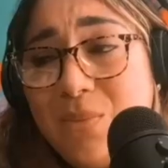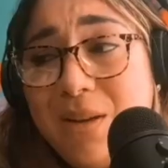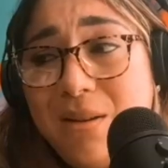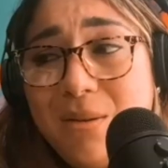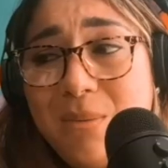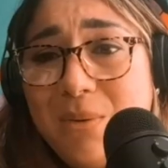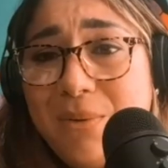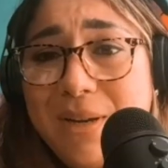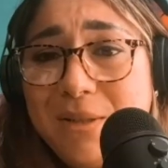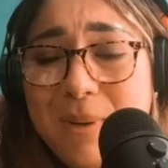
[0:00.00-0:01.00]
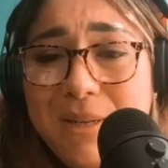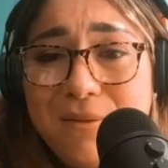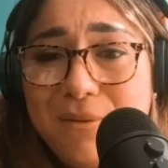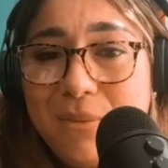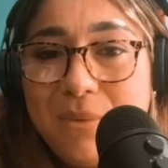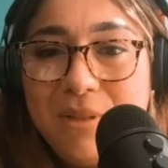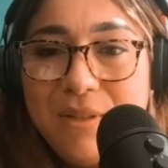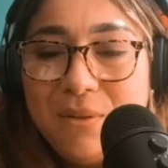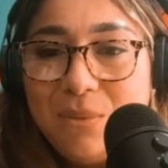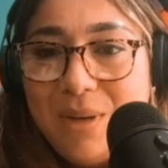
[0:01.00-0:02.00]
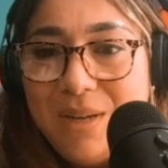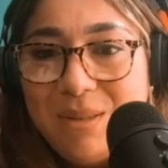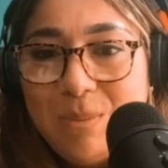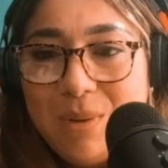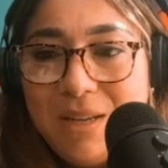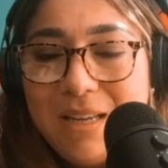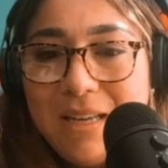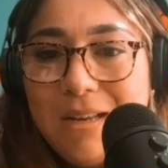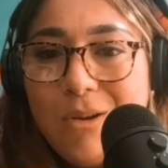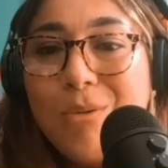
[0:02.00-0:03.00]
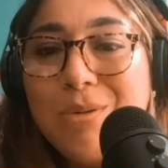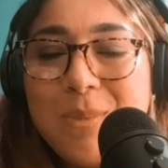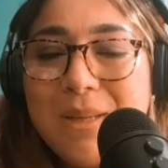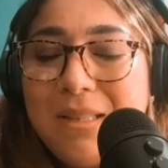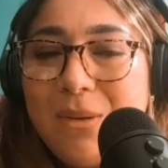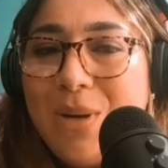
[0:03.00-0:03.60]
we can all be raised by in different ways, but ultimately